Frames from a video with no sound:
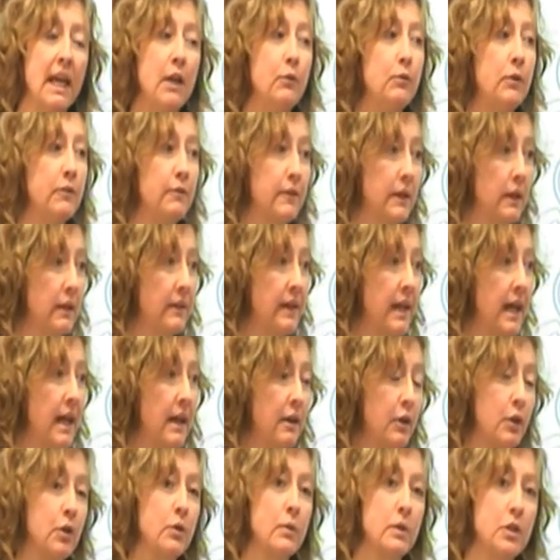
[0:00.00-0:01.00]
if we feel they
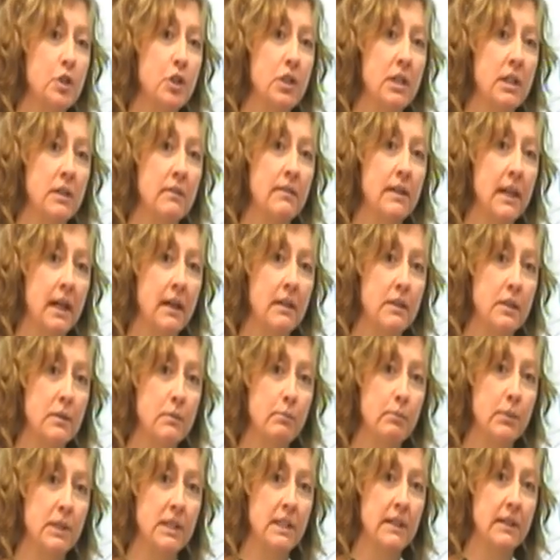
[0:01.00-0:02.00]
aren't going to achieve that
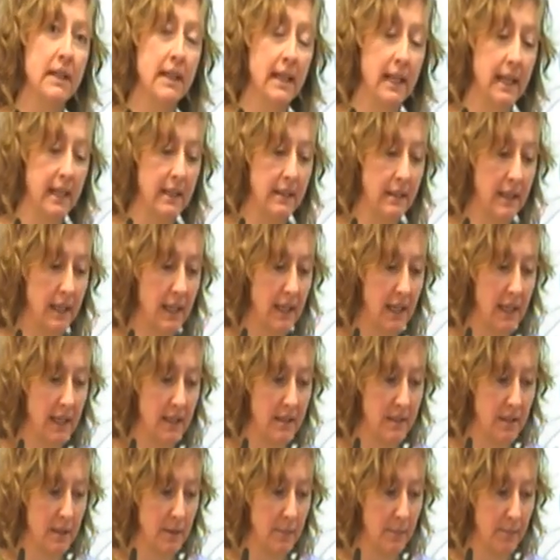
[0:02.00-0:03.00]
particular
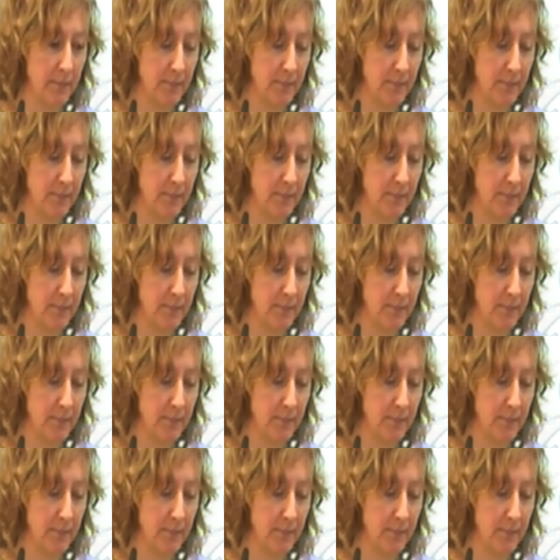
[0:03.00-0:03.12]
indicator.